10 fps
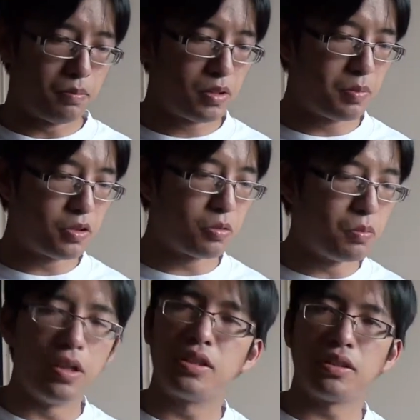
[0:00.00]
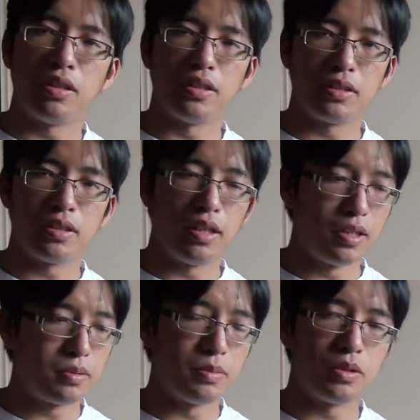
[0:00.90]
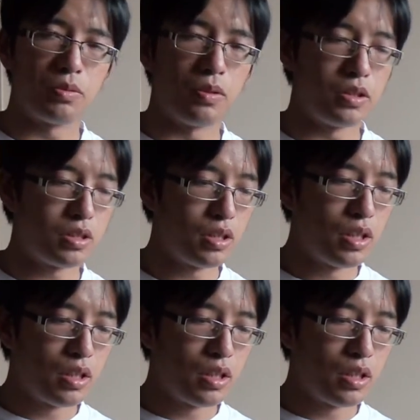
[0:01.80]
special merchandise items which